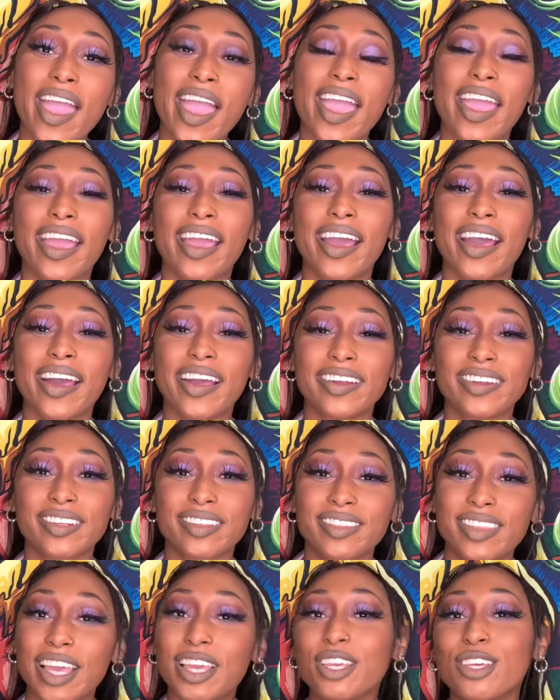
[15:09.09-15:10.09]

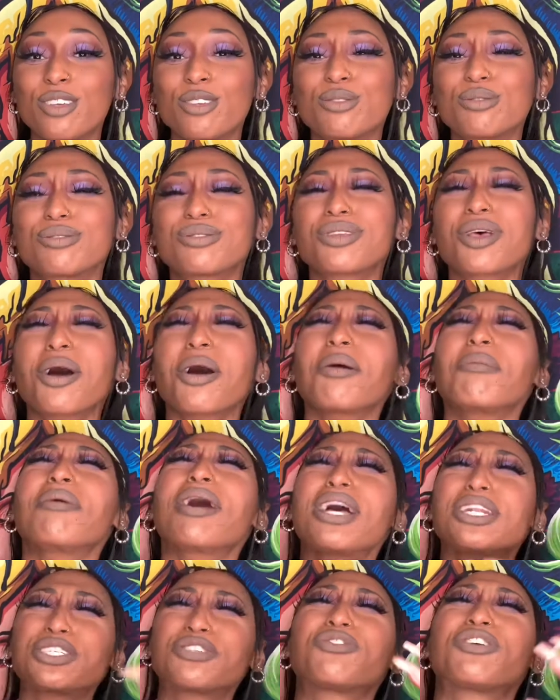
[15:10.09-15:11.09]
And thank you so
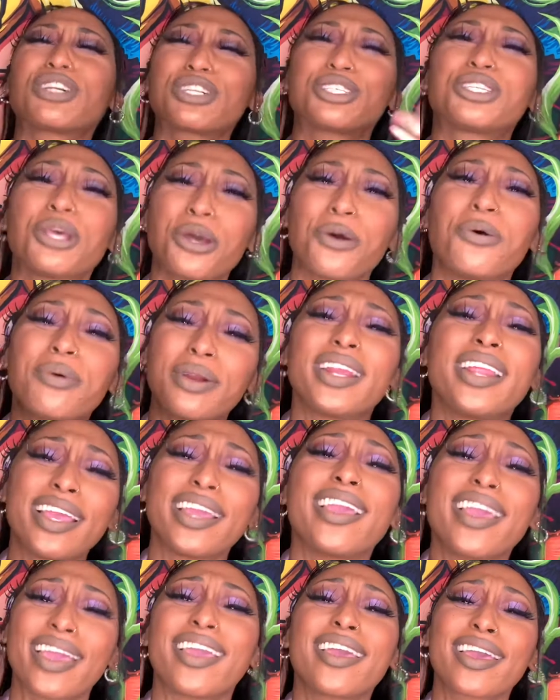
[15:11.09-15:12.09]
much for
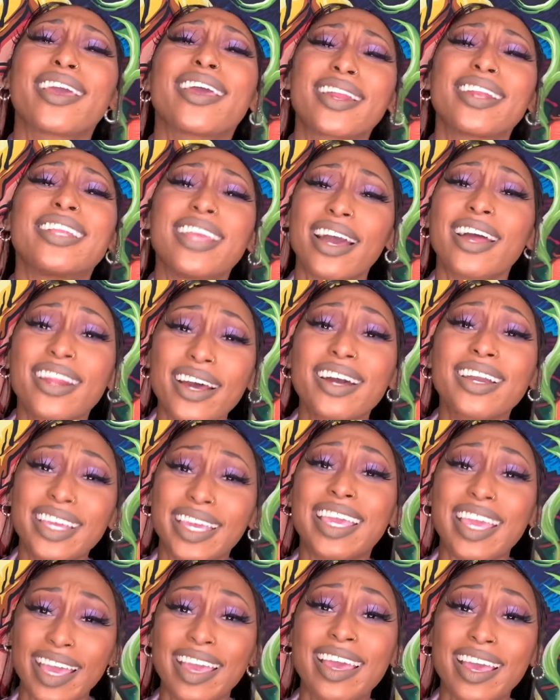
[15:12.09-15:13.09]
tuning in yet
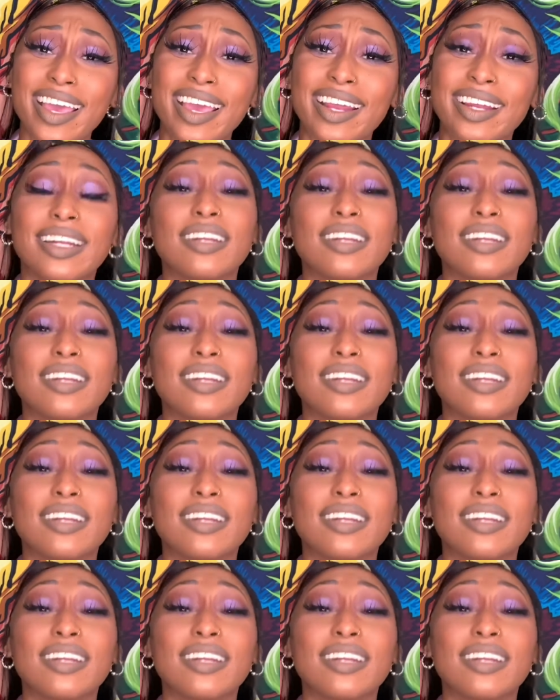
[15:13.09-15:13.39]
again.